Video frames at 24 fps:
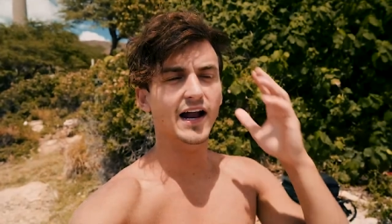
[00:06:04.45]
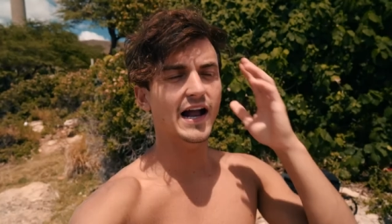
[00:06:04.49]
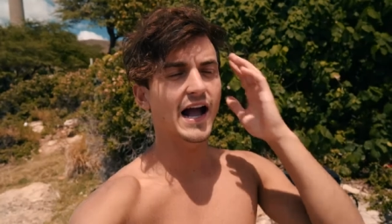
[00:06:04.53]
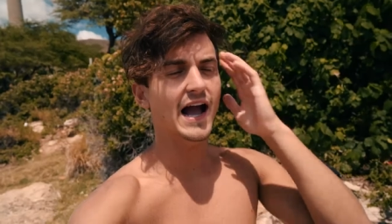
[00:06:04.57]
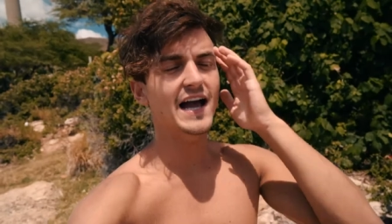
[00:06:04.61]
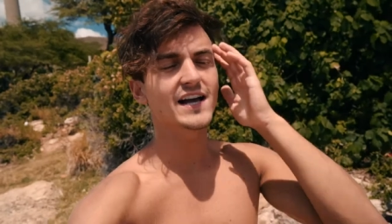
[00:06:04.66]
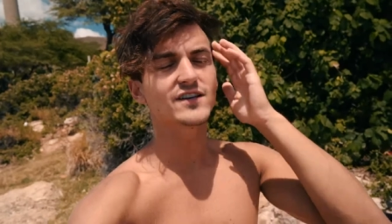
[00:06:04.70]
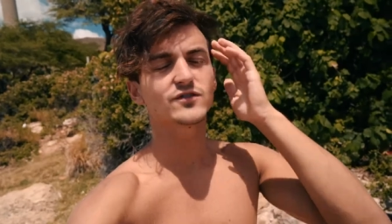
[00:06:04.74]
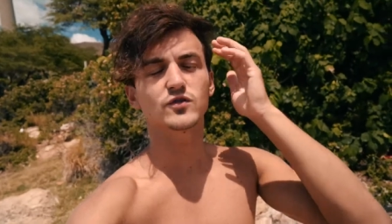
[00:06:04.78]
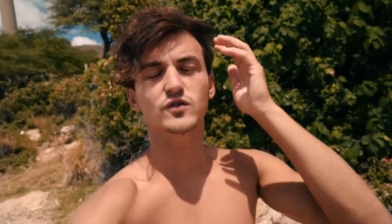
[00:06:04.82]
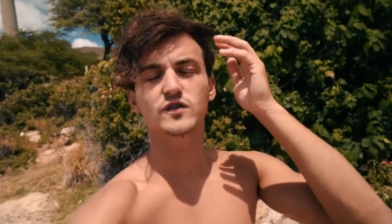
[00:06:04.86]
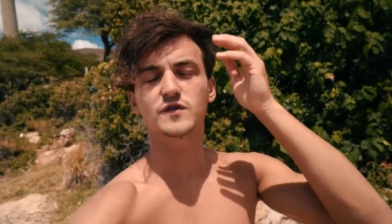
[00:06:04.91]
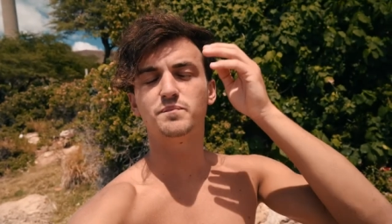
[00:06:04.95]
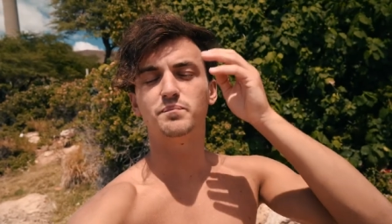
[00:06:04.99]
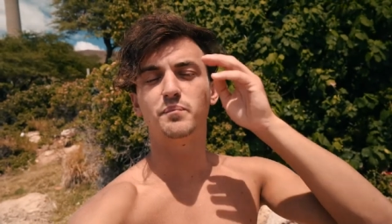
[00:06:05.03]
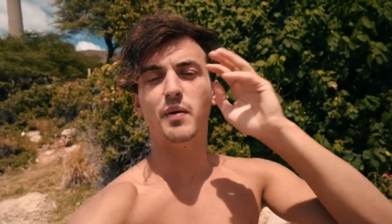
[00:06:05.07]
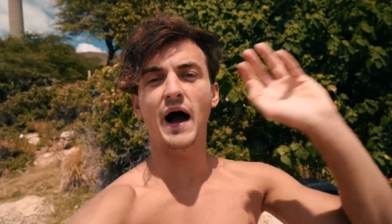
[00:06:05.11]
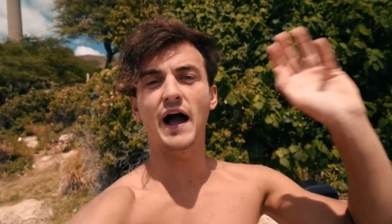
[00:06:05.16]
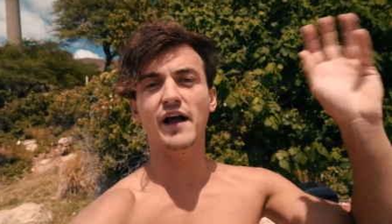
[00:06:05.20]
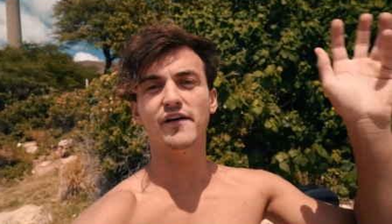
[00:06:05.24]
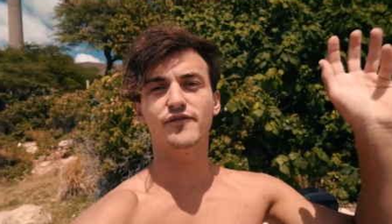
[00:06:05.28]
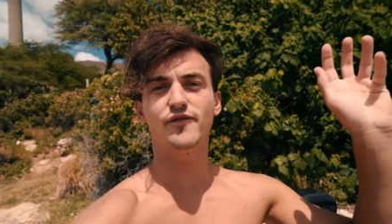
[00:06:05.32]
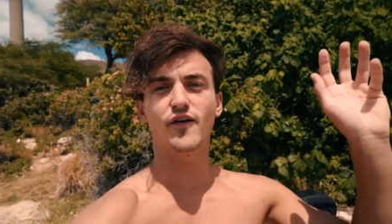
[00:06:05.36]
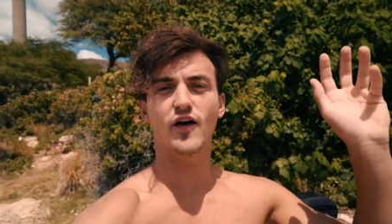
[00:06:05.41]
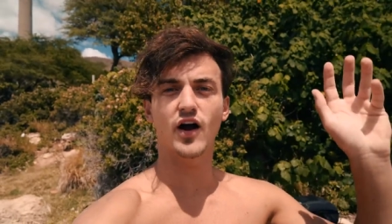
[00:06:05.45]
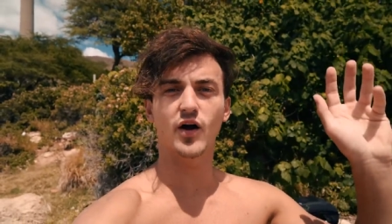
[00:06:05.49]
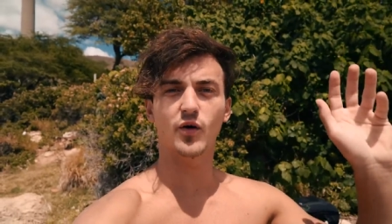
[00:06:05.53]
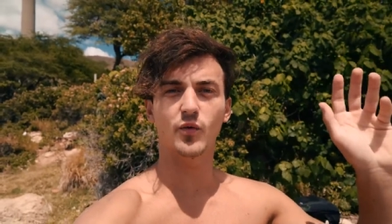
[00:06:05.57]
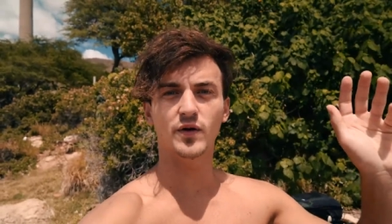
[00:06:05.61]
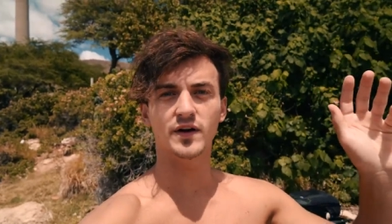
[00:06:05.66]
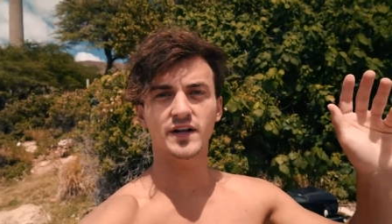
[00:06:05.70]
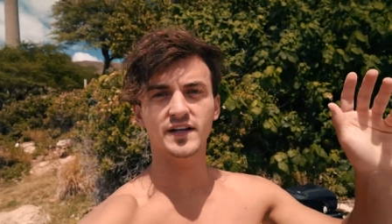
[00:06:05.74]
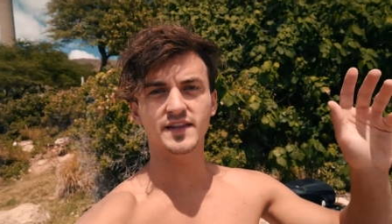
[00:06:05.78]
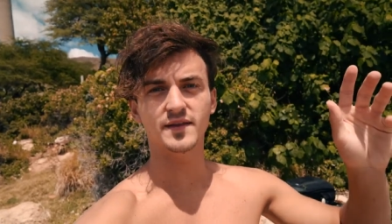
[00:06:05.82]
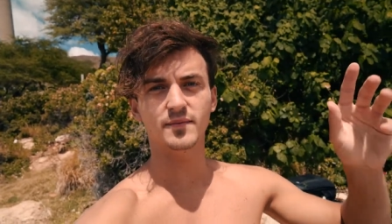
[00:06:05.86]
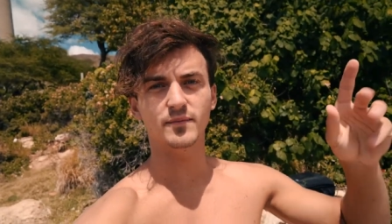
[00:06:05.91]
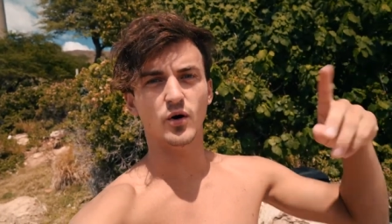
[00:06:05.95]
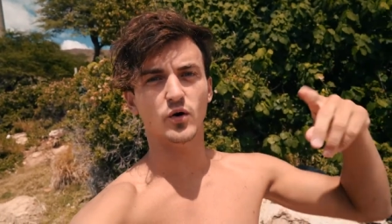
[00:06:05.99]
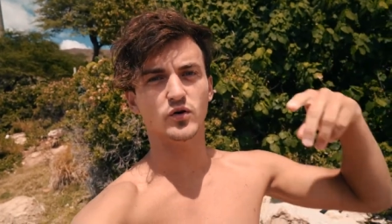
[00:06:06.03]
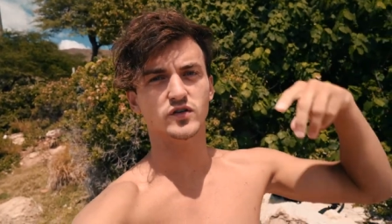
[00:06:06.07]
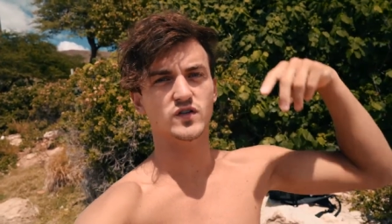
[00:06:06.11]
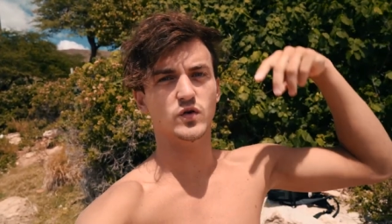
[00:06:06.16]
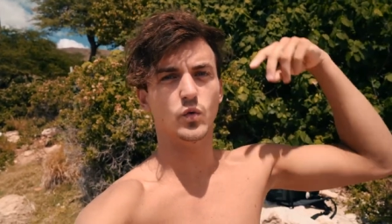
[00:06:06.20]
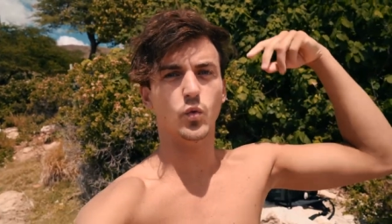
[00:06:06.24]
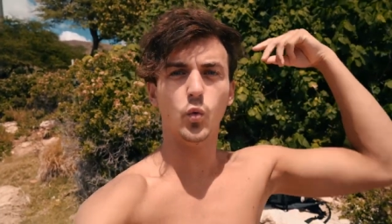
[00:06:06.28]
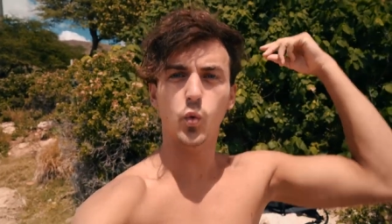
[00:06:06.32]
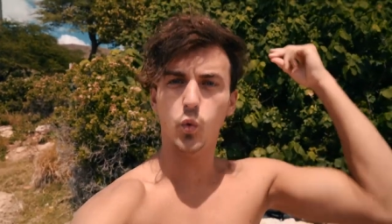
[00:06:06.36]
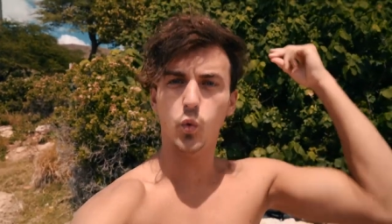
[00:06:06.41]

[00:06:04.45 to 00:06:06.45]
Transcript: guys, was by far one of the most